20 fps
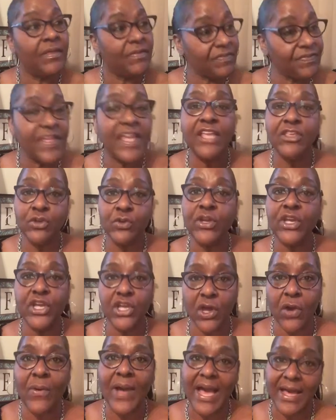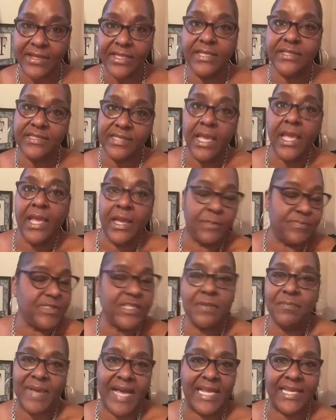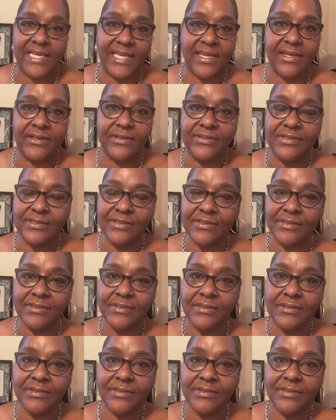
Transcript: then you can go out and help somebody else.